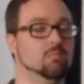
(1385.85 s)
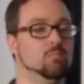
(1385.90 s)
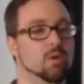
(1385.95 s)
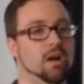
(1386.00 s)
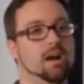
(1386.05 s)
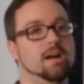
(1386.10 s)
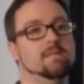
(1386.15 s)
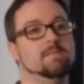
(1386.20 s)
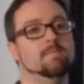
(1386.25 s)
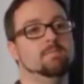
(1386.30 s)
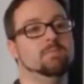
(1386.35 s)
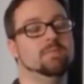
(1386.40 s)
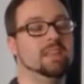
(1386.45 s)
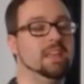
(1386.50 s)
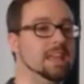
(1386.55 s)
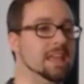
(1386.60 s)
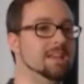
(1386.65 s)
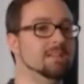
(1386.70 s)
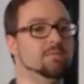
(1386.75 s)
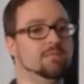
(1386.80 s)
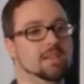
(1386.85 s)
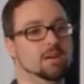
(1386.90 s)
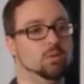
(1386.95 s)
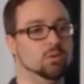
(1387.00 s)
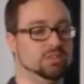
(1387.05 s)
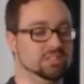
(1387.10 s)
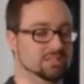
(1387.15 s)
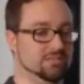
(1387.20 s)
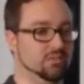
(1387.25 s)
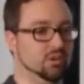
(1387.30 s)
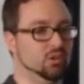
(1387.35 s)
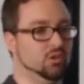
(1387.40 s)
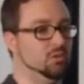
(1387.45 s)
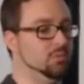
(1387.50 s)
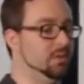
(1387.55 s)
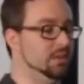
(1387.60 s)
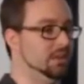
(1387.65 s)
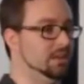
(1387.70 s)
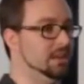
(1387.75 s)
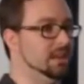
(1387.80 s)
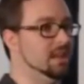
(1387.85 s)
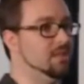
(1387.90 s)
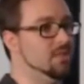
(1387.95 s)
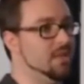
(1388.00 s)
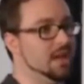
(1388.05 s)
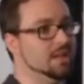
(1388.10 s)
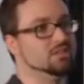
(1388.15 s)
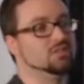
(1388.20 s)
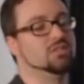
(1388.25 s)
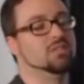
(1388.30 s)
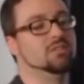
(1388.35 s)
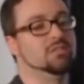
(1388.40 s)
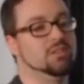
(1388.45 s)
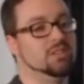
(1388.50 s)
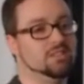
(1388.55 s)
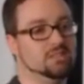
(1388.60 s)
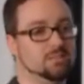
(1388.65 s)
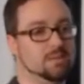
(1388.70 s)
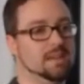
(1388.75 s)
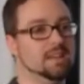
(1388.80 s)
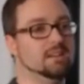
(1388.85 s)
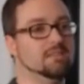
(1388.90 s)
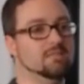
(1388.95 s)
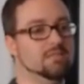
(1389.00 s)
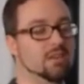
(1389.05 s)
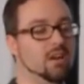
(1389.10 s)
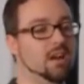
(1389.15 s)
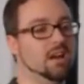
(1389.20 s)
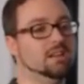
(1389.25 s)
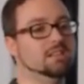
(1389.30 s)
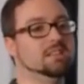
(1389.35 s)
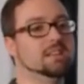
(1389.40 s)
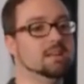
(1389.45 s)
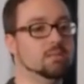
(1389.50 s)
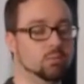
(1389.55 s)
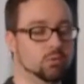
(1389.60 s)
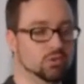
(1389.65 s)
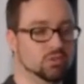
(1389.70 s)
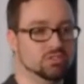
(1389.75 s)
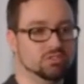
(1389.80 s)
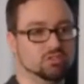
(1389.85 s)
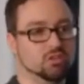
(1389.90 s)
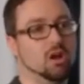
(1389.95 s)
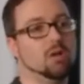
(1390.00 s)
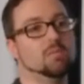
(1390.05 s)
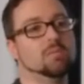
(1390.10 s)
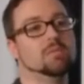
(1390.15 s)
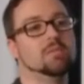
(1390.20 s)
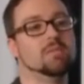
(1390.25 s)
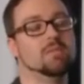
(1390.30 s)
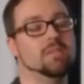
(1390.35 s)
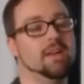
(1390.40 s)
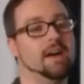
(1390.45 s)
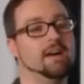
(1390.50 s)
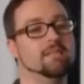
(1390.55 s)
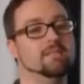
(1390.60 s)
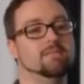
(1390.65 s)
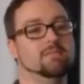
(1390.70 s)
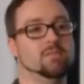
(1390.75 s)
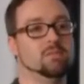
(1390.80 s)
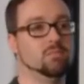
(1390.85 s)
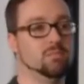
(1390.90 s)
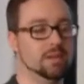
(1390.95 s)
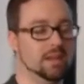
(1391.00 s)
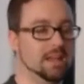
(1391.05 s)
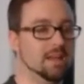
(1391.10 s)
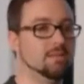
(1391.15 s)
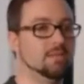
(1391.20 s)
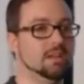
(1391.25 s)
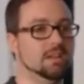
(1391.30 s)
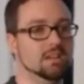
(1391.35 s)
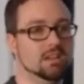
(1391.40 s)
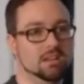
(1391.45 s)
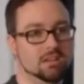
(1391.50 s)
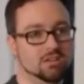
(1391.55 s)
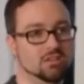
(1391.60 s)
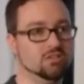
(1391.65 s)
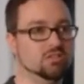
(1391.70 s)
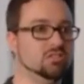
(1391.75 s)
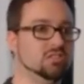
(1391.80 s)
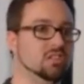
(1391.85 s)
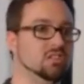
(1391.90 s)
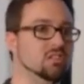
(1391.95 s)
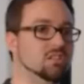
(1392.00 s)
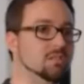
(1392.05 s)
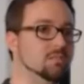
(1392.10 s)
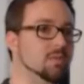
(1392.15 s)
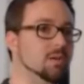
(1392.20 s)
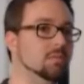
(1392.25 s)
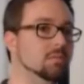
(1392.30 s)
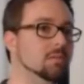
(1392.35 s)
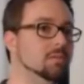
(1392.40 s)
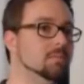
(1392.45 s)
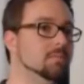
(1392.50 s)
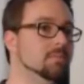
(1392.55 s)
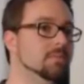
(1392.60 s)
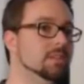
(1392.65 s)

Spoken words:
But if there was a vulnerability in that software that's being confined, it will stop that from becoming a huge security problem.